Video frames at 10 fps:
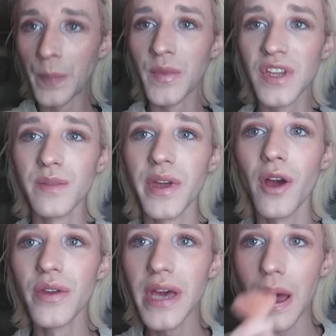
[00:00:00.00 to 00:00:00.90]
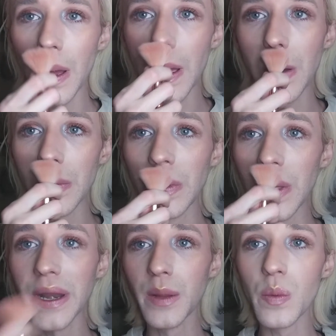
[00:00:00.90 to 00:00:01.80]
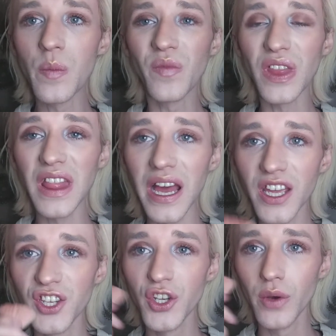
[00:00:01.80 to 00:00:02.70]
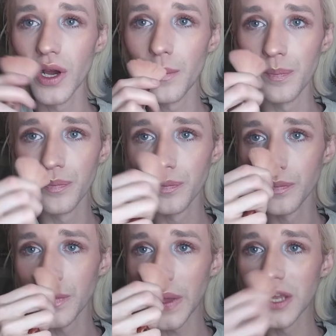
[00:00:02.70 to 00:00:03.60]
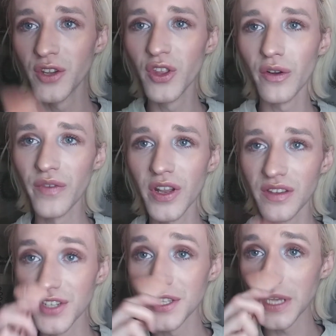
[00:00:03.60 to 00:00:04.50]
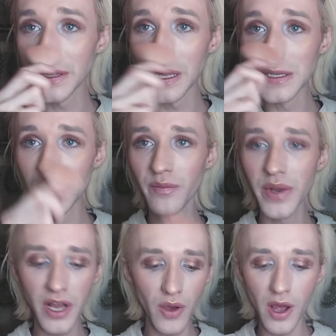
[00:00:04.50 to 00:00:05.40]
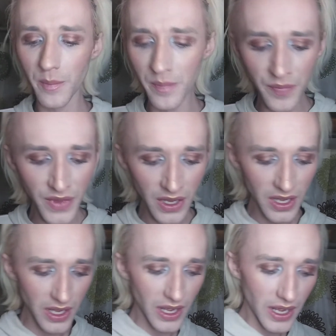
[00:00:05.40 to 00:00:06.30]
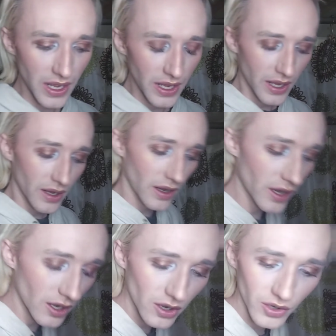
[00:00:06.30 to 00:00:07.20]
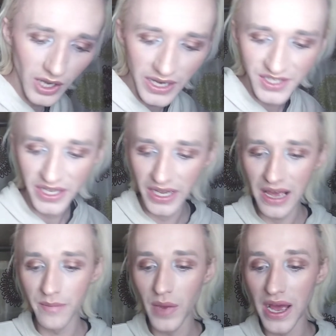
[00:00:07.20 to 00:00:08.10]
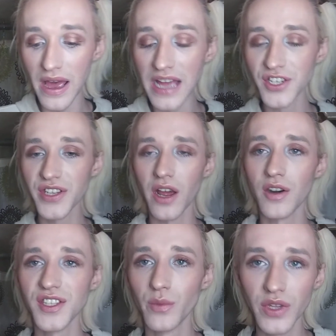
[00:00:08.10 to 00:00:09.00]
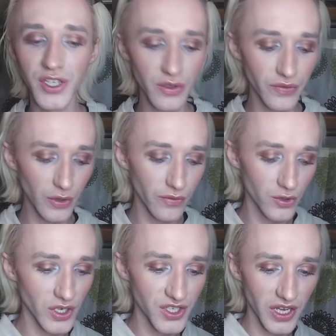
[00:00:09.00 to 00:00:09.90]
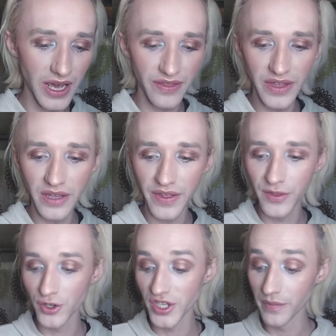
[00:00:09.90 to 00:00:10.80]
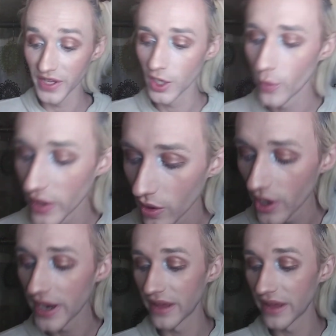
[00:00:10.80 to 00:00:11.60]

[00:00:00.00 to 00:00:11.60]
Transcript: Because I'm like, oh yeah, I have the lighting. I can do little funny stunts like that and stuff. But no, oh god, it's like, I honestly really do feel for Trisha. I think that there's something going on.